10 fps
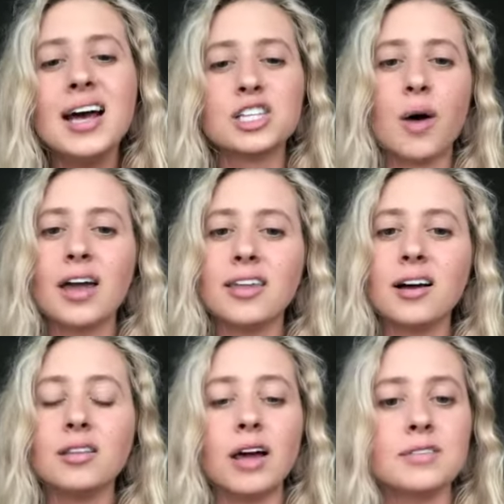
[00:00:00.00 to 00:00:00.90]
So I think
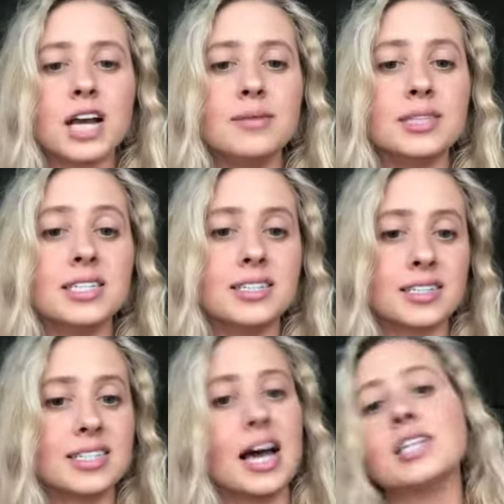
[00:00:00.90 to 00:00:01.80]
a lot of times the
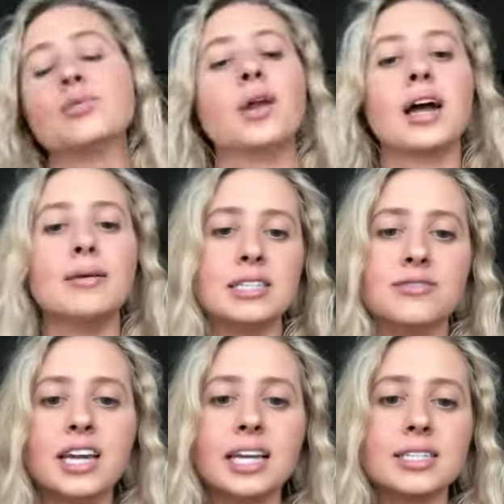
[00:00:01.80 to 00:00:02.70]
success when it comes to
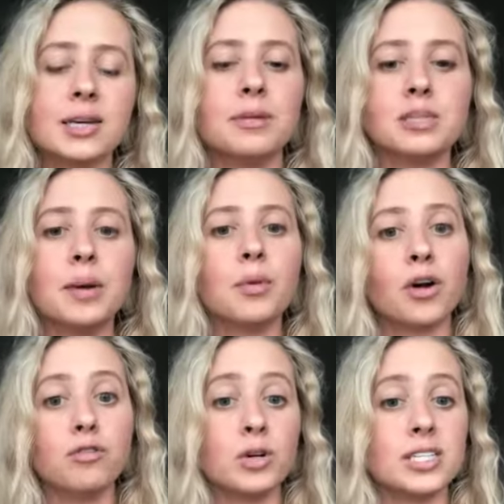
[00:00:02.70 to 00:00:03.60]
veganism is people
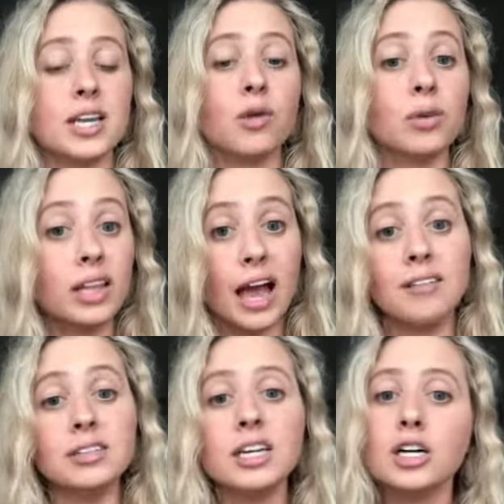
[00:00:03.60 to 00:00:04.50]
are focusing really
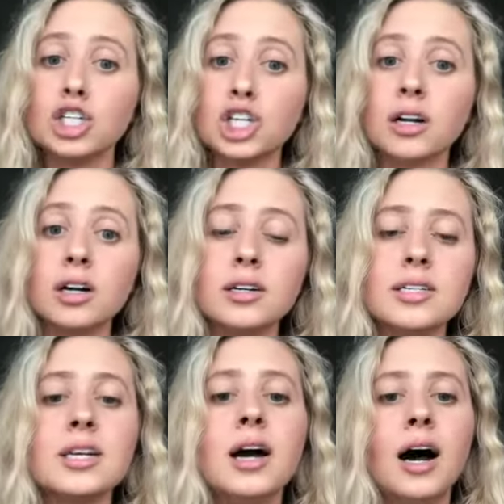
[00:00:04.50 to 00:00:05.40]
heavily on
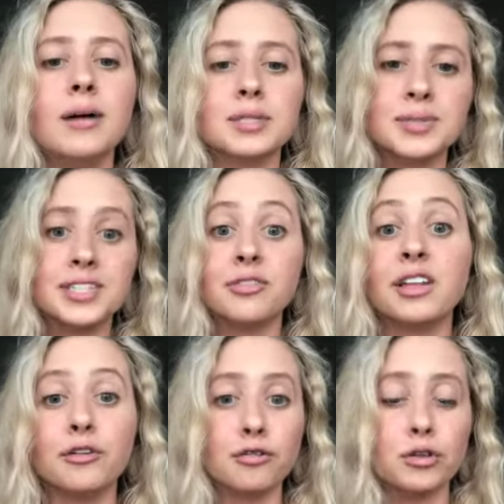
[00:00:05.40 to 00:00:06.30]
sugars, um,
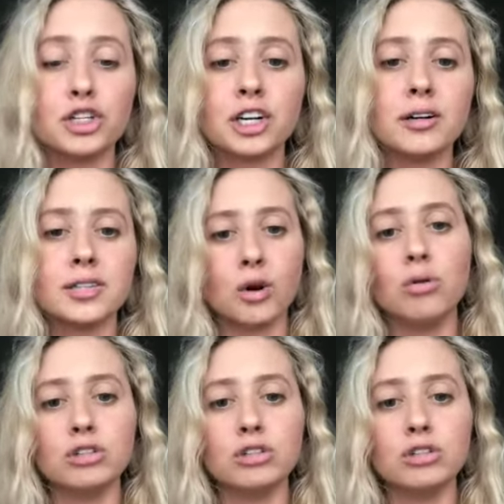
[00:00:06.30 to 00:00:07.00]
specifically fruit sugars and whole